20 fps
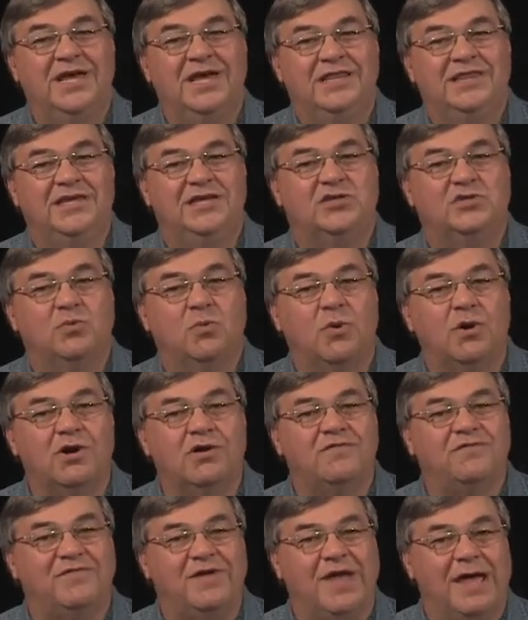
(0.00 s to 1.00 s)
These word
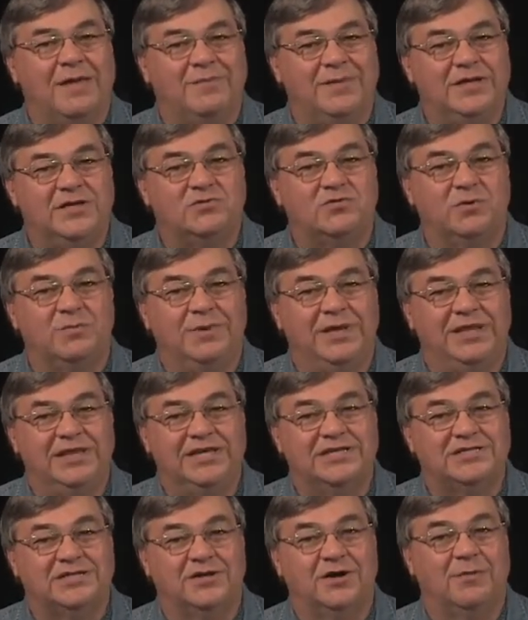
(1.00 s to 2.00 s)
families will be
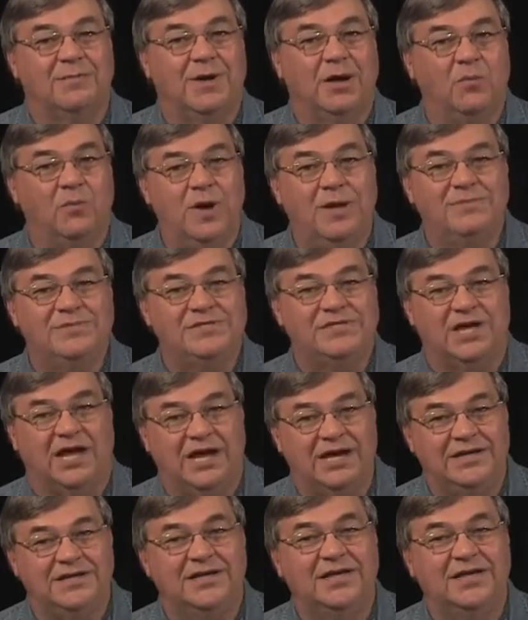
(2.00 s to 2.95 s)
listed on my website,